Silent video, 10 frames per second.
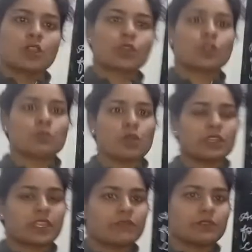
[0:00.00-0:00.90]
Good
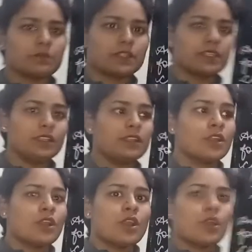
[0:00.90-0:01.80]
morning everybody.
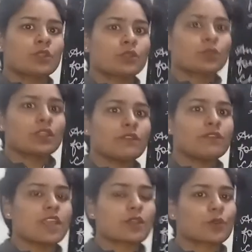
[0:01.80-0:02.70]
Today
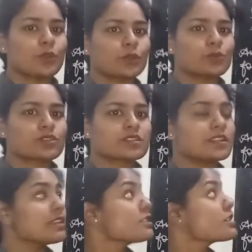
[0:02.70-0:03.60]
we are going to
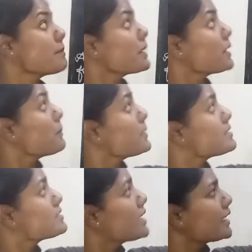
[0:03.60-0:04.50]
study chapter number 2,
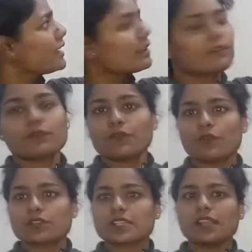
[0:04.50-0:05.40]

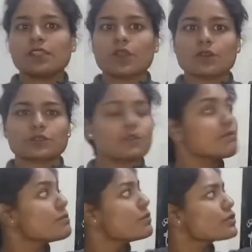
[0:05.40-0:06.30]
Force and Laws
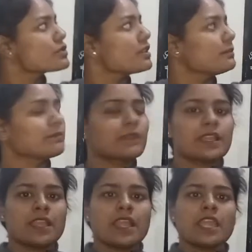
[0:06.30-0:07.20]
of Motion.
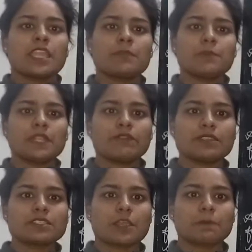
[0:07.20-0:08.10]
In
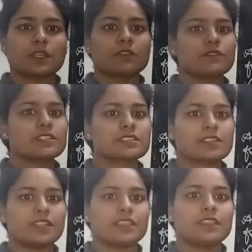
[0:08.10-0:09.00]
previous chapter we
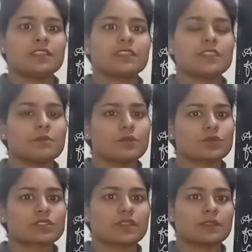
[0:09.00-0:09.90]
studied the
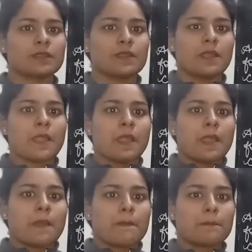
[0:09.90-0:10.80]
motion.
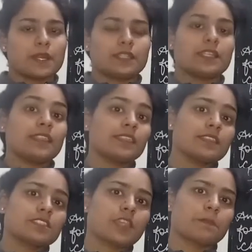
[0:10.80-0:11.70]
But in
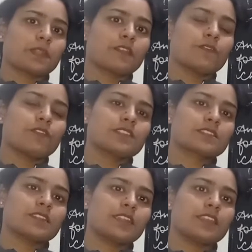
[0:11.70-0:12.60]
this chapter we
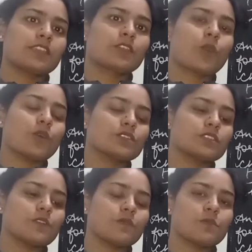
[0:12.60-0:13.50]
study
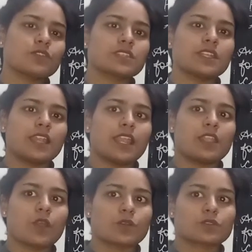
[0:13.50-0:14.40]
causes of motion
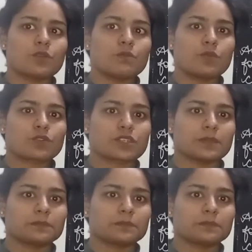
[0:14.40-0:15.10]
and laws of motion.